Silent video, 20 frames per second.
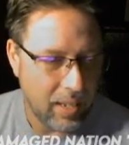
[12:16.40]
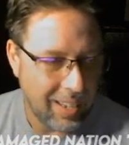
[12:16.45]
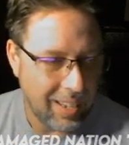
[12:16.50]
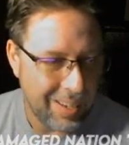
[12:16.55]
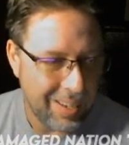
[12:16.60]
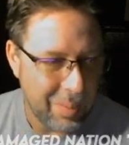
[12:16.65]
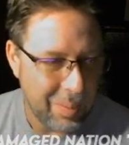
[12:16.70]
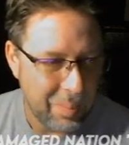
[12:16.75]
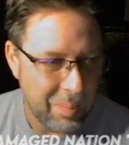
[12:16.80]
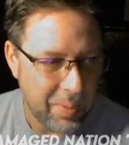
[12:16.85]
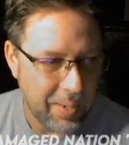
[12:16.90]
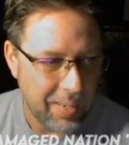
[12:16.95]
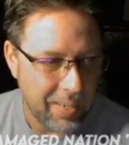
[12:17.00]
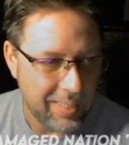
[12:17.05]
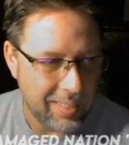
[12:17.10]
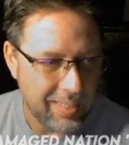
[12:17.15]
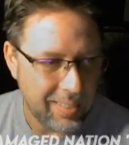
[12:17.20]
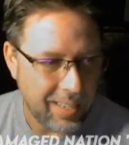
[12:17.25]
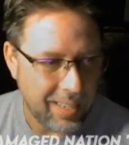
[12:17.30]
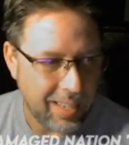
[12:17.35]
But
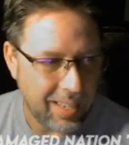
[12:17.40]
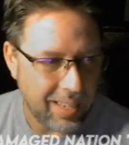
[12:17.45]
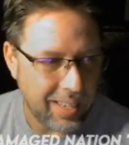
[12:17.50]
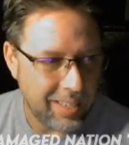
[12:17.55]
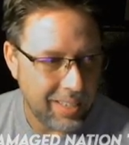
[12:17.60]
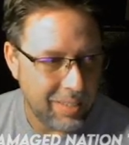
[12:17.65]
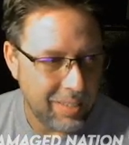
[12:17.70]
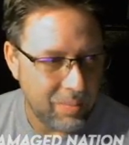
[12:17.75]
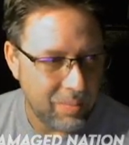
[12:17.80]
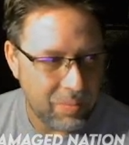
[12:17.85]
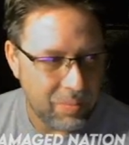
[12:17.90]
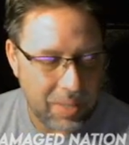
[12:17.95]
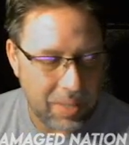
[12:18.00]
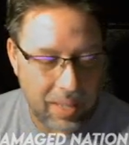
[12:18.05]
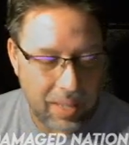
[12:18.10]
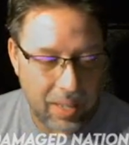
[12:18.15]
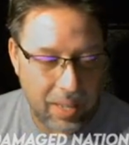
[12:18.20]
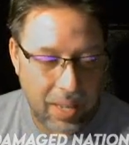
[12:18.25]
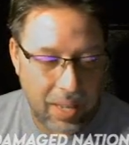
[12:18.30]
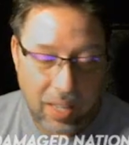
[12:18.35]

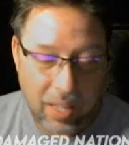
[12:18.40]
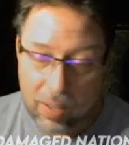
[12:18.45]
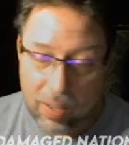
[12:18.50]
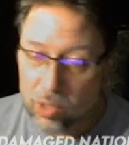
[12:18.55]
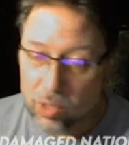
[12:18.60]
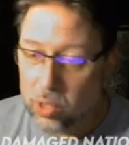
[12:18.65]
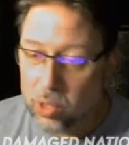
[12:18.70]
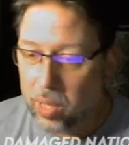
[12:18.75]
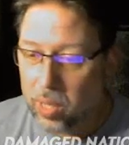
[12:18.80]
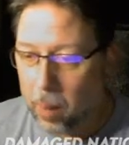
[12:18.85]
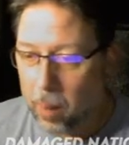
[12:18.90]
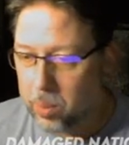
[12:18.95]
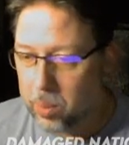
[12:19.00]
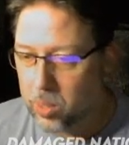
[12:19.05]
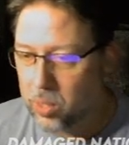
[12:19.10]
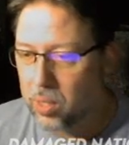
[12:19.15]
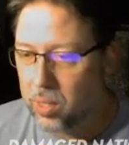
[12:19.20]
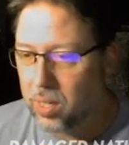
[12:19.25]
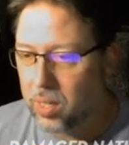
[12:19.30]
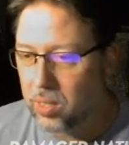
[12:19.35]
it gives you the opportunity
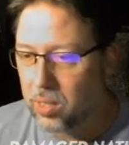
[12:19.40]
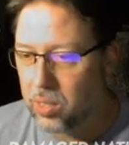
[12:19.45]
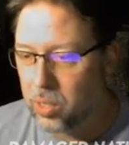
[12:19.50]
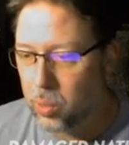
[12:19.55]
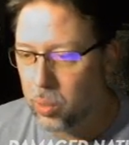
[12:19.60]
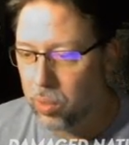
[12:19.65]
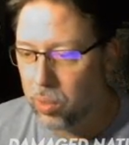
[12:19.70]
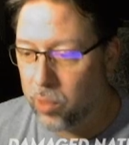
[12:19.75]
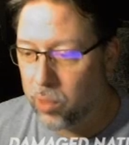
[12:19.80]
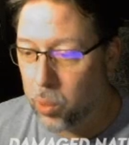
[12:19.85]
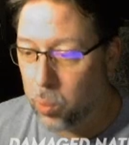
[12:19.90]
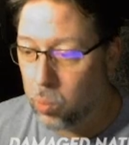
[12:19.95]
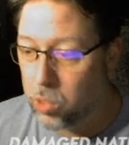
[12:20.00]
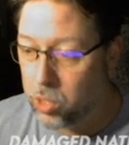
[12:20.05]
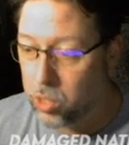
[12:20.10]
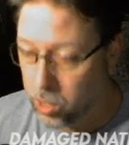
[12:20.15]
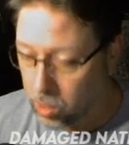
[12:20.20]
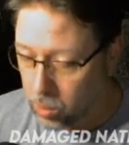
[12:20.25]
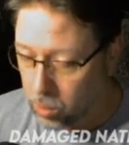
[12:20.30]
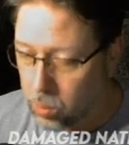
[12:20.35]
to, if you
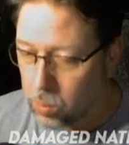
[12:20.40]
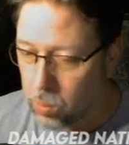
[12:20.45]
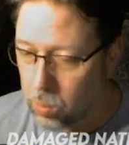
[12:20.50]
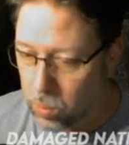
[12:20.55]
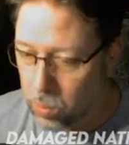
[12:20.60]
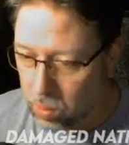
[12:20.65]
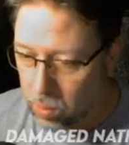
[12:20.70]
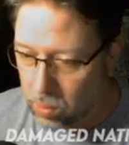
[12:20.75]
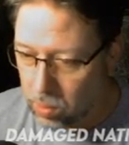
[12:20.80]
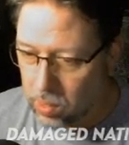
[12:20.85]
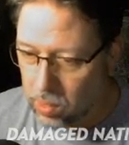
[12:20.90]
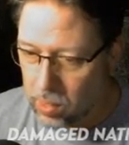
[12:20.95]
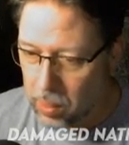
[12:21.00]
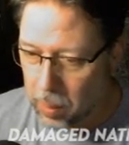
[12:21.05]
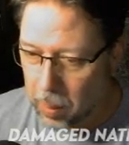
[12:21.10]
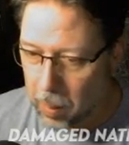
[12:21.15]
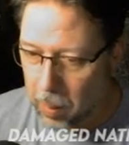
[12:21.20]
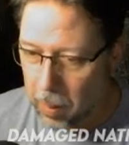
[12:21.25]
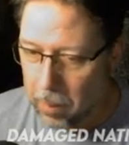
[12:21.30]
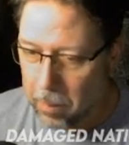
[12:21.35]
choose,
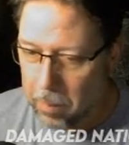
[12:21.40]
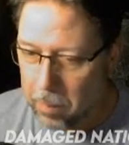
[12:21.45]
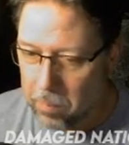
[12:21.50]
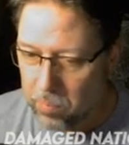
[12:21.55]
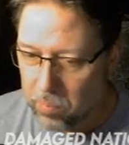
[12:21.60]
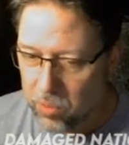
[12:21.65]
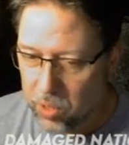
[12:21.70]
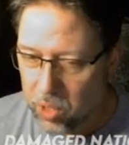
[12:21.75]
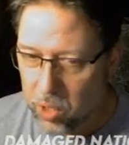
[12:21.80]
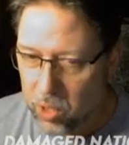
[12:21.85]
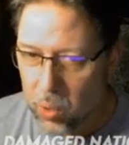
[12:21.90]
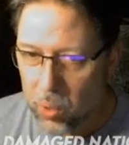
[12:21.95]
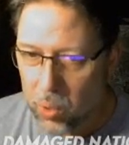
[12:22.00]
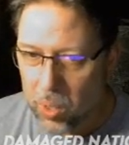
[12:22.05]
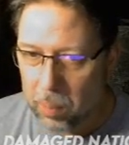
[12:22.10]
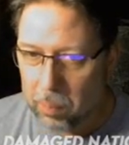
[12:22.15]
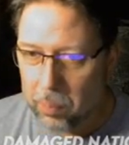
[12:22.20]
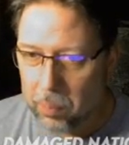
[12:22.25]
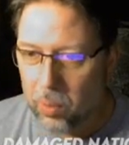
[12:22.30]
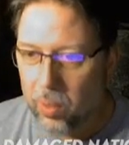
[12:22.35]
you can
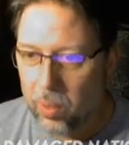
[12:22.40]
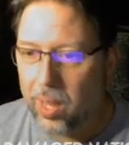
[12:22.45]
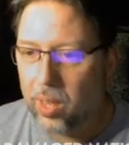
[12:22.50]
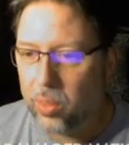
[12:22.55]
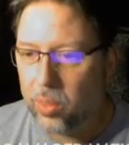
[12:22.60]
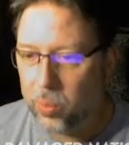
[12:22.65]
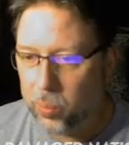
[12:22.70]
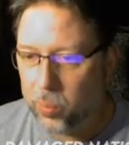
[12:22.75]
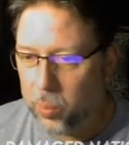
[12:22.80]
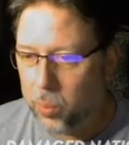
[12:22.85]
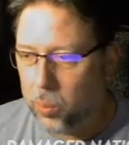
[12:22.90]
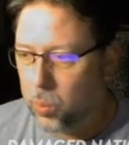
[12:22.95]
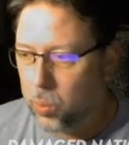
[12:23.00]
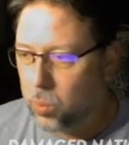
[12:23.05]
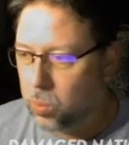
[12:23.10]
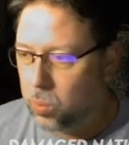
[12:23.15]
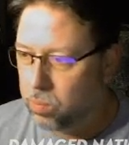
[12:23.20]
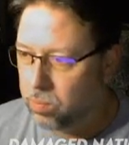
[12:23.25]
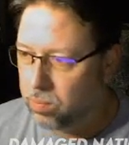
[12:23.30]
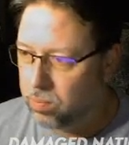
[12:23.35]
play through
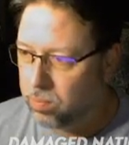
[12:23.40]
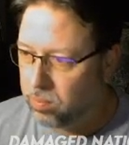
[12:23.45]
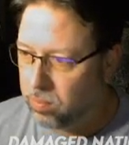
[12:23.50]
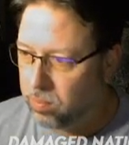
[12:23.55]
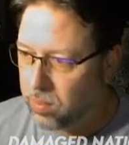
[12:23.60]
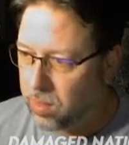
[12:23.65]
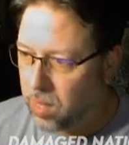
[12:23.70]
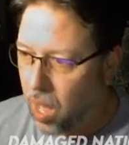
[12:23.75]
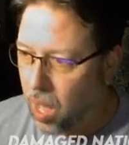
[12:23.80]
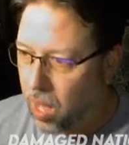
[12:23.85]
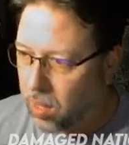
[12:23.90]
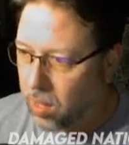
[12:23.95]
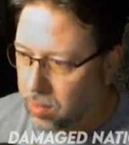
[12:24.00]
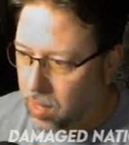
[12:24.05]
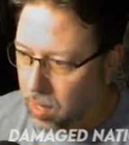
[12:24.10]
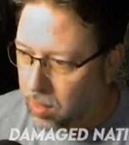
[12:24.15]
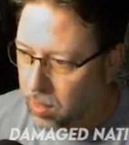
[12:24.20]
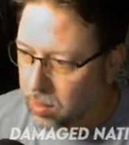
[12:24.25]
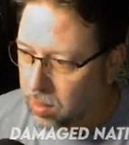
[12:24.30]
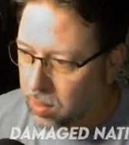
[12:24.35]
content
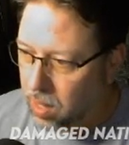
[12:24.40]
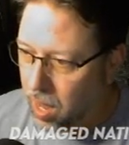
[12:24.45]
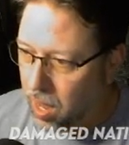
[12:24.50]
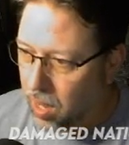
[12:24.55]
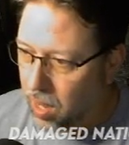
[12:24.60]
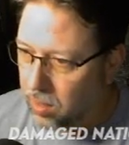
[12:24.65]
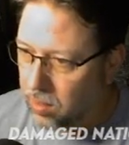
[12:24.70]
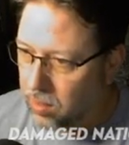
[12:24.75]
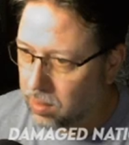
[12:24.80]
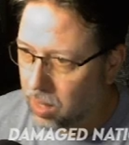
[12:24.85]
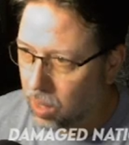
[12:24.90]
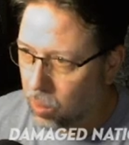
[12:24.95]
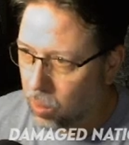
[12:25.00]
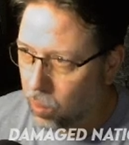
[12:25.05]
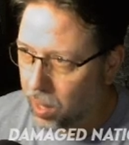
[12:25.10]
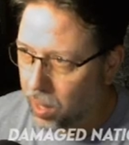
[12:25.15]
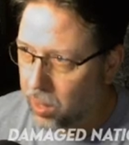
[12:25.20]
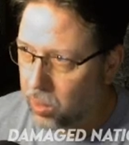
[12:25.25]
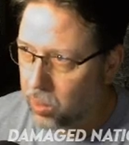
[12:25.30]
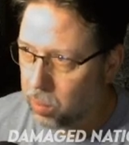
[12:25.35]
at a
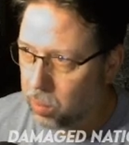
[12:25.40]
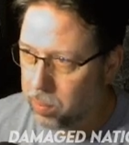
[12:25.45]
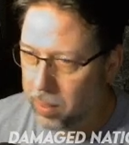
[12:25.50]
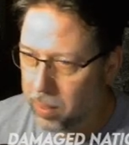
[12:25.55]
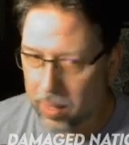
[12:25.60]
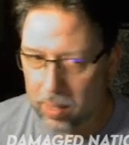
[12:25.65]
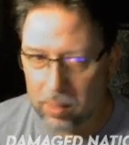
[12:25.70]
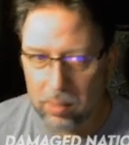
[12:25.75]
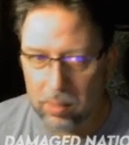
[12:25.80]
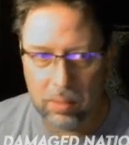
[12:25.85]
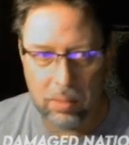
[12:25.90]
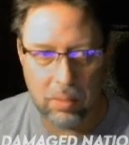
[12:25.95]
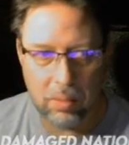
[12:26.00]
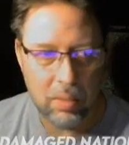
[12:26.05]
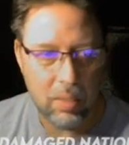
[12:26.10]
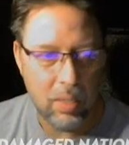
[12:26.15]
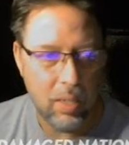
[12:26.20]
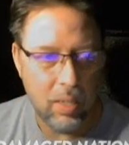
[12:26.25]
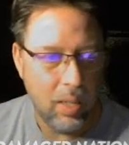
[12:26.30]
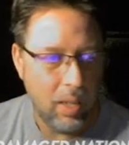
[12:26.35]
regular pace,
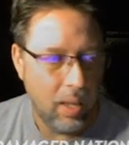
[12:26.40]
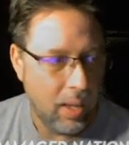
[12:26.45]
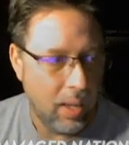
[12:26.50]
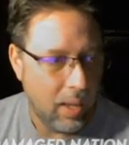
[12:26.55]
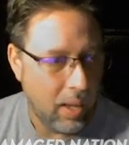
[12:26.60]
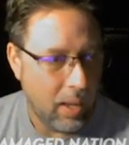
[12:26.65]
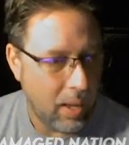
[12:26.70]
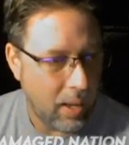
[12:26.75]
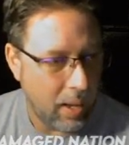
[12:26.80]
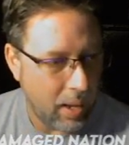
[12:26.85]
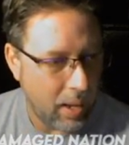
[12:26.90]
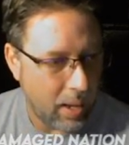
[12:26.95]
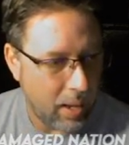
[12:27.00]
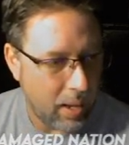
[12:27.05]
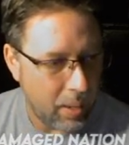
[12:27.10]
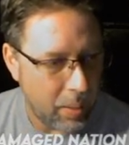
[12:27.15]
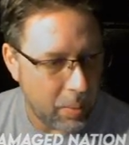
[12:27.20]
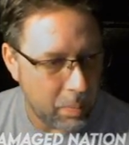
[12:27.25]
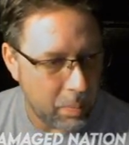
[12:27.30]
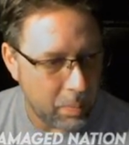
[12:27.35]

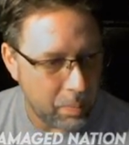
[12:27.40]
um,